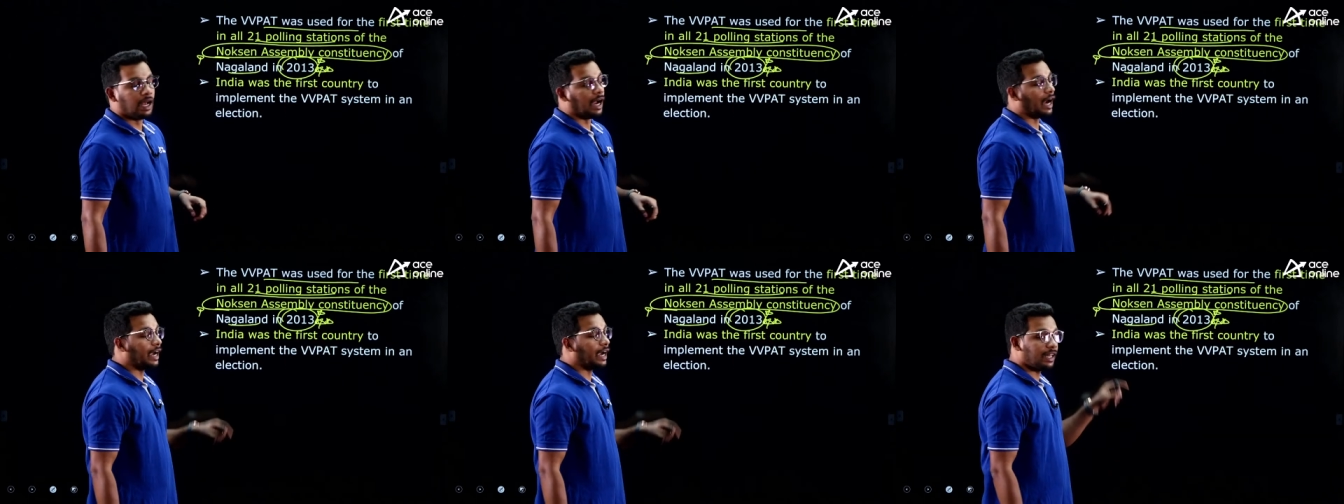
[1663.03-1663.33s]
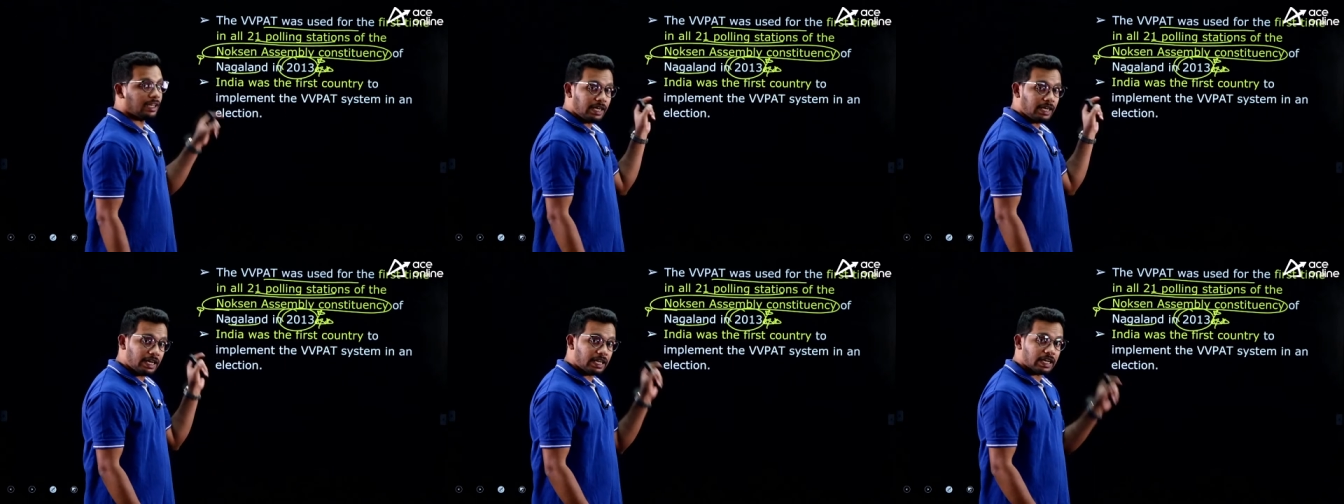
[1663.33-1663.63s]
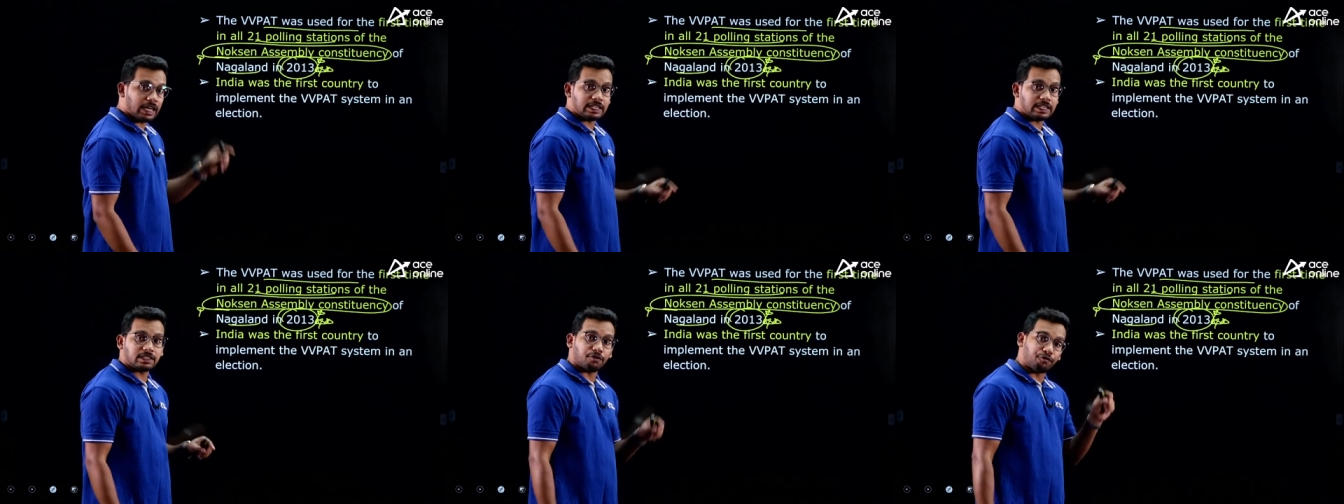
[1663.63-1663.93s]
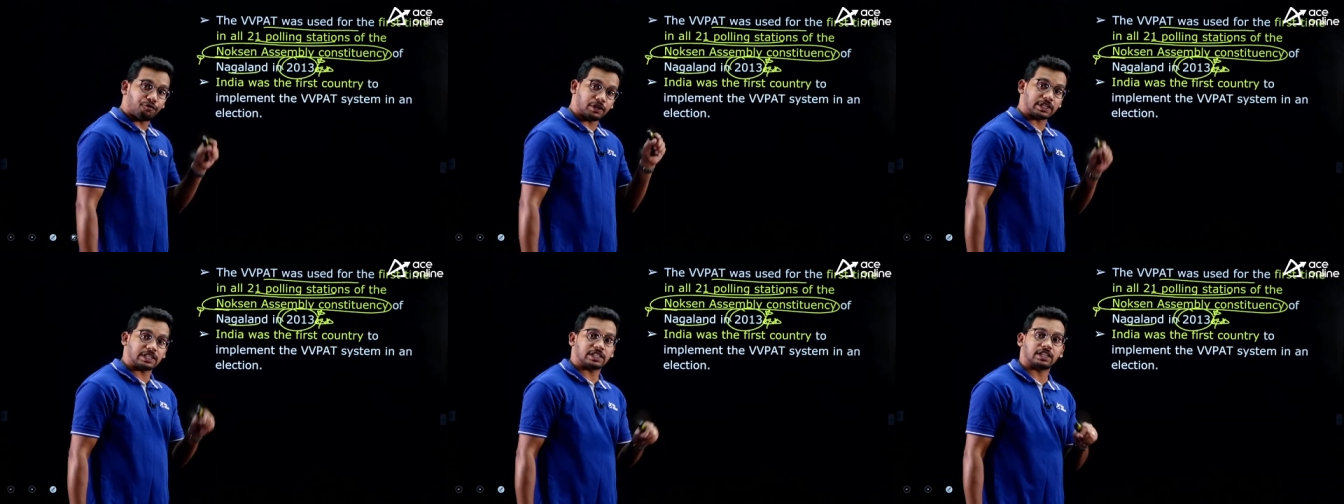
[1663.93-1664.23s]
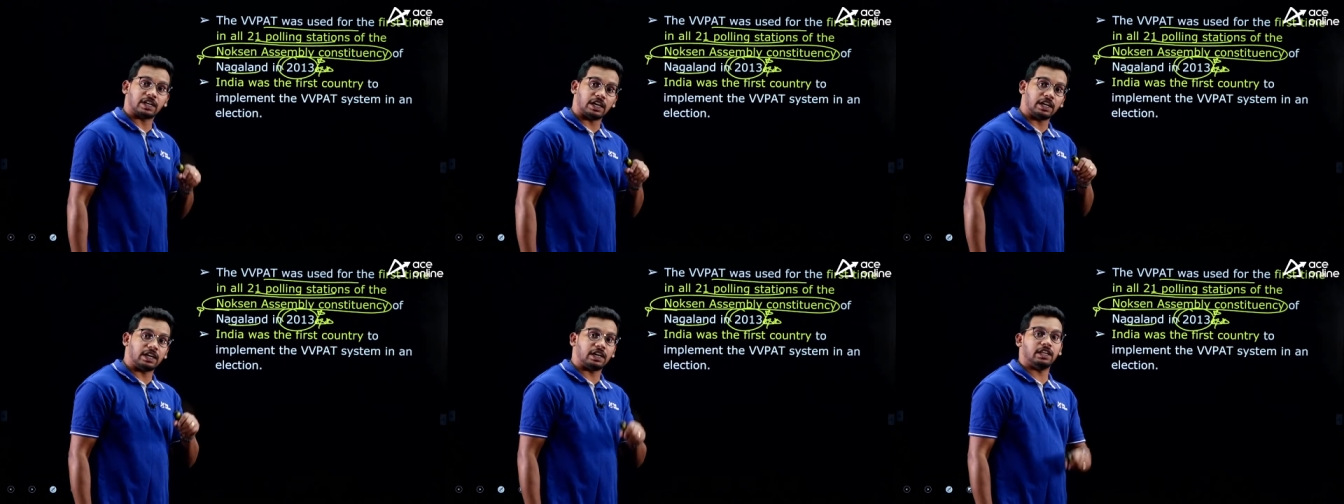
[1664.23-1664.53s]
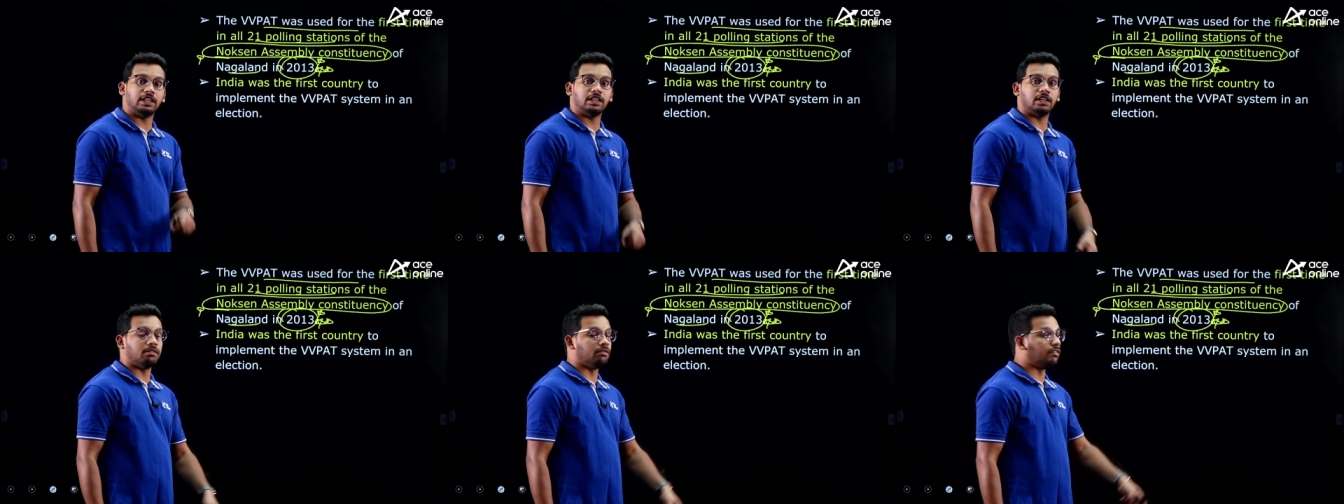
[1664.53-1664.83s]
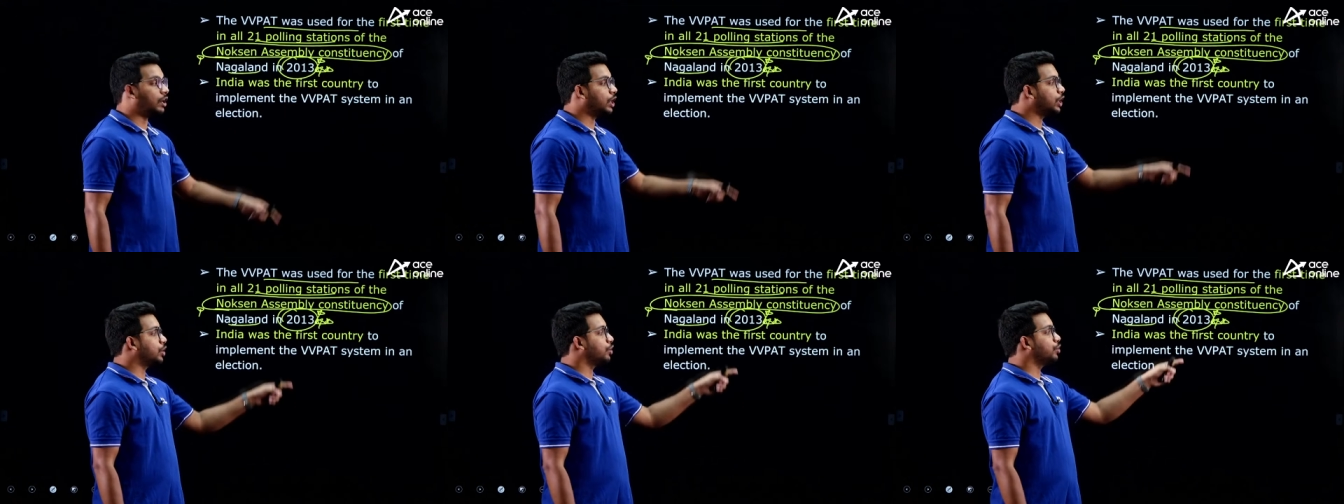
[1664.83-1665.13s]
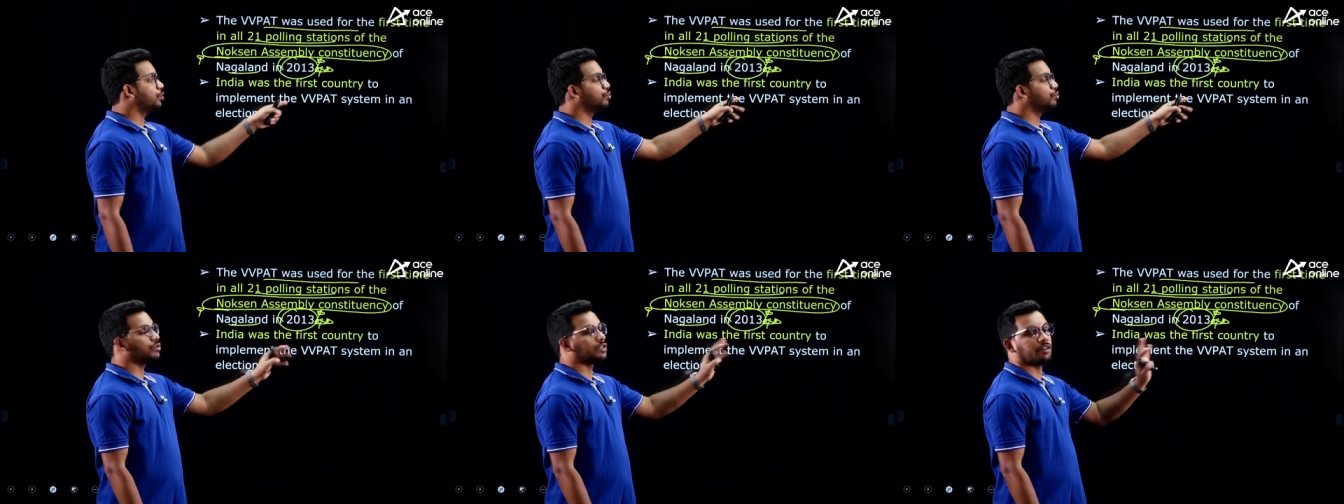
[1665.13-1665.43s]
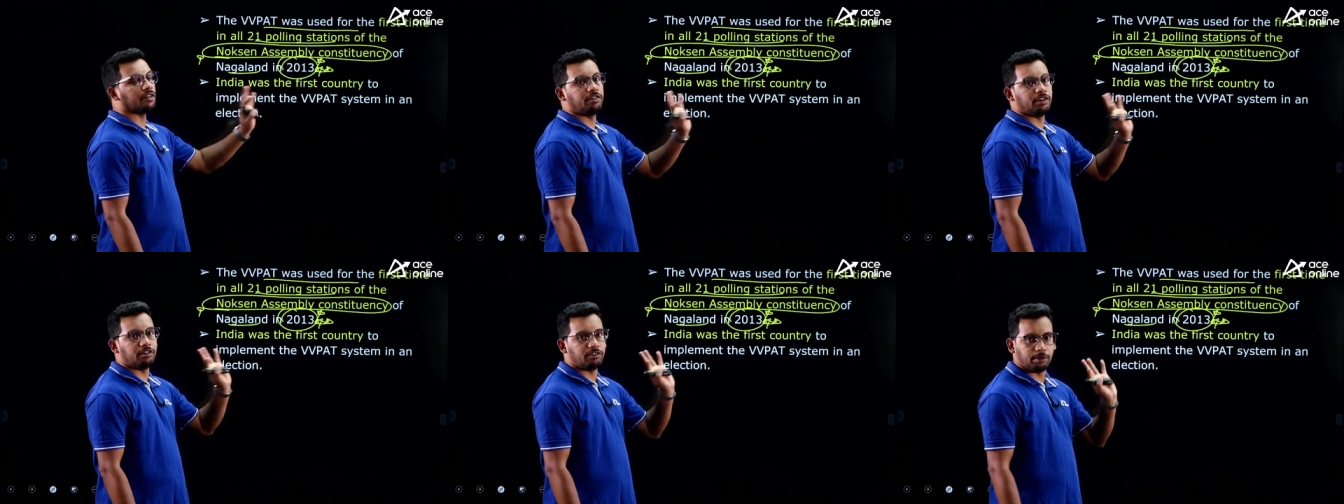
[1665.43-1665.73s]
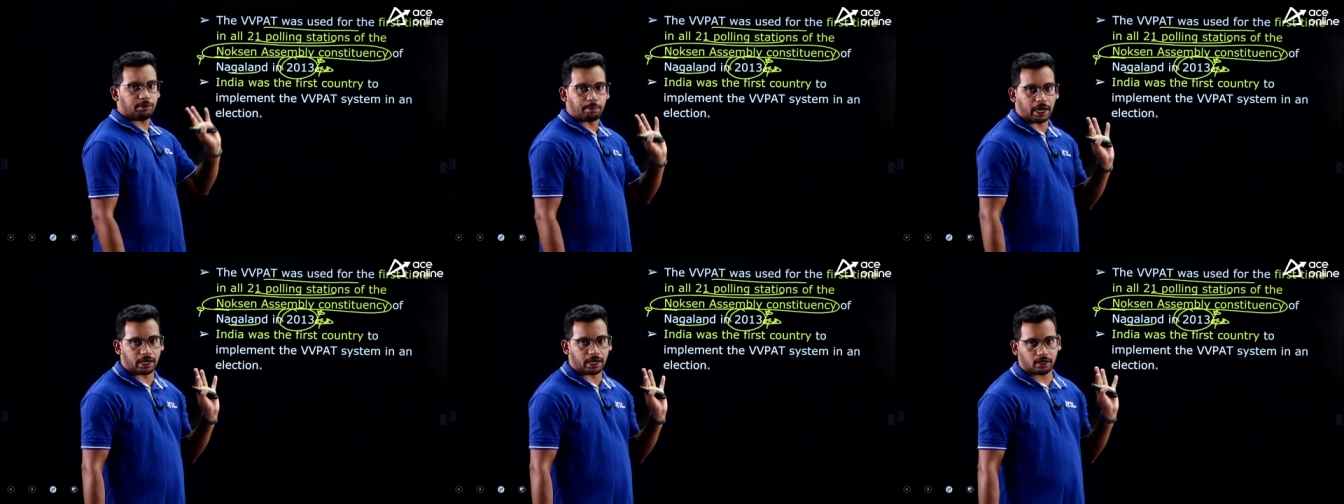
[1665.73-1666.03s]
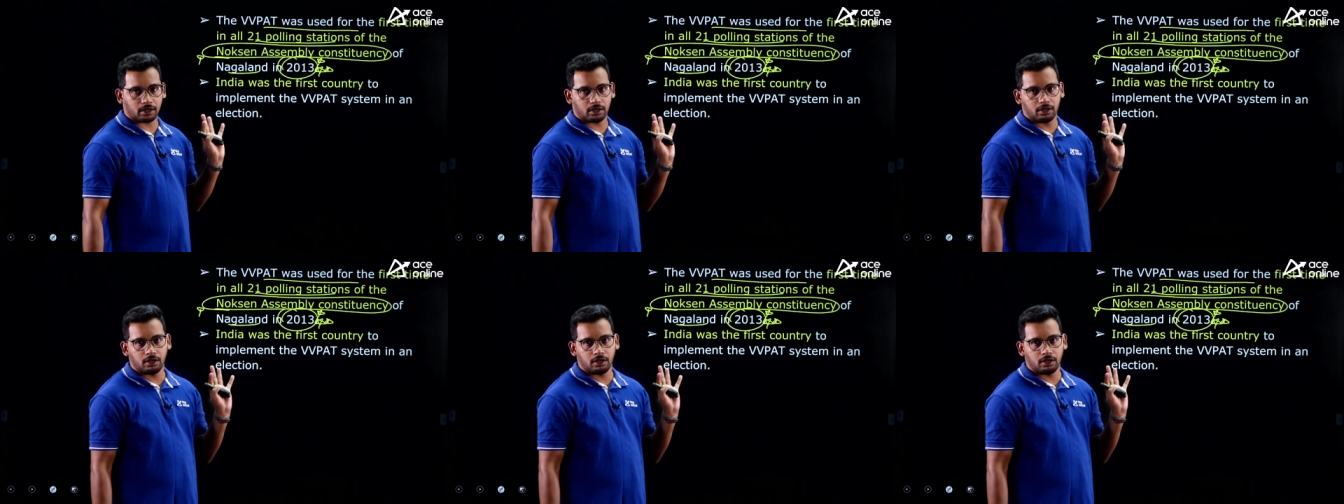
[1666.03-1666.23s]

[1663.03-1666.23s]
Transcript: And India is the first country in the world to use the VVPAT